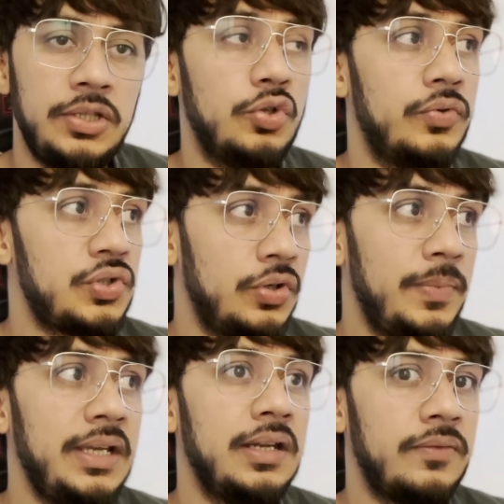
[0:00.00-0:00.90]
You should
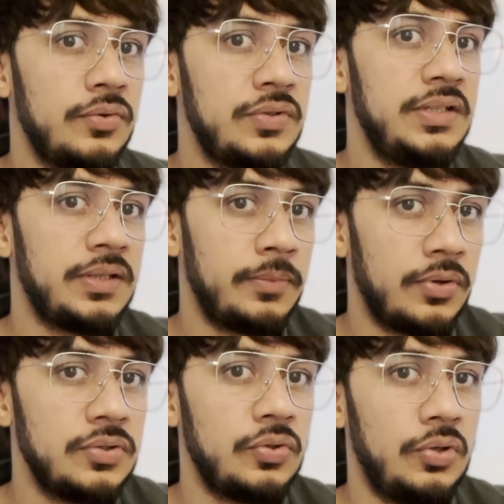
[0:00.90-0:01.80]
be enough to see some
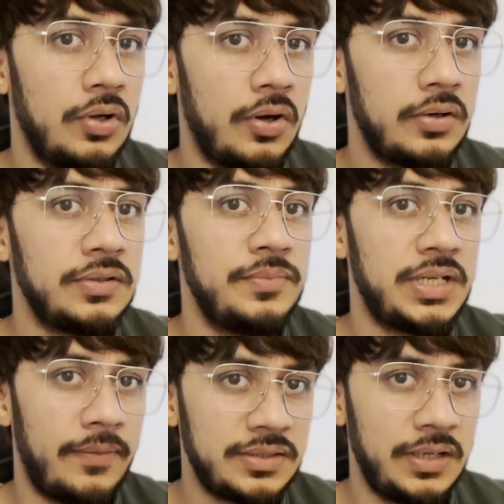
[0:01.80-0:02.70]
console log, some
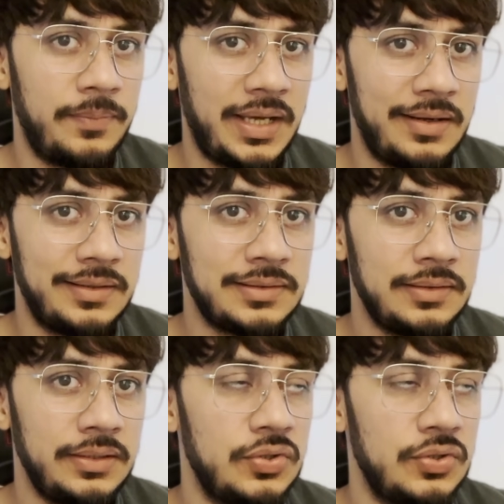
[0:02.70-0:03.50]
JavaScript errors.